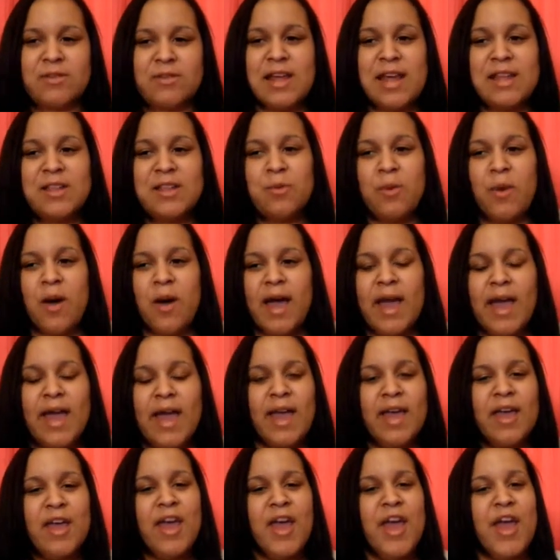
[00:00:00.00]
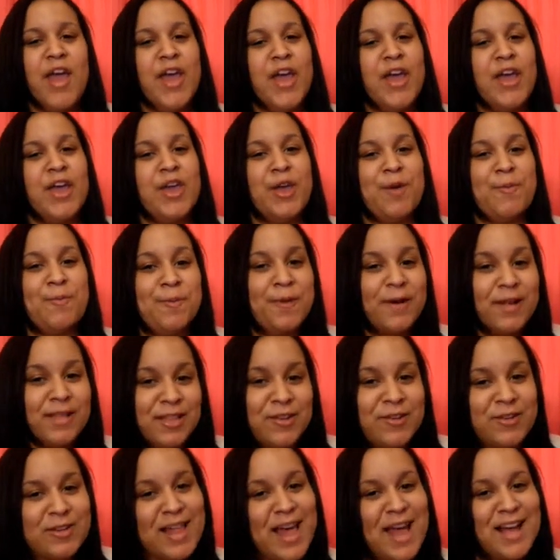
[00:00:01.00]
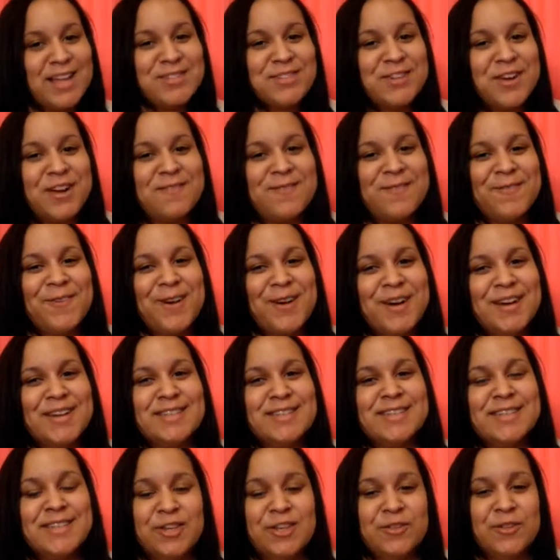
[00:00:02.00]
So that's why you put the relaxer on first.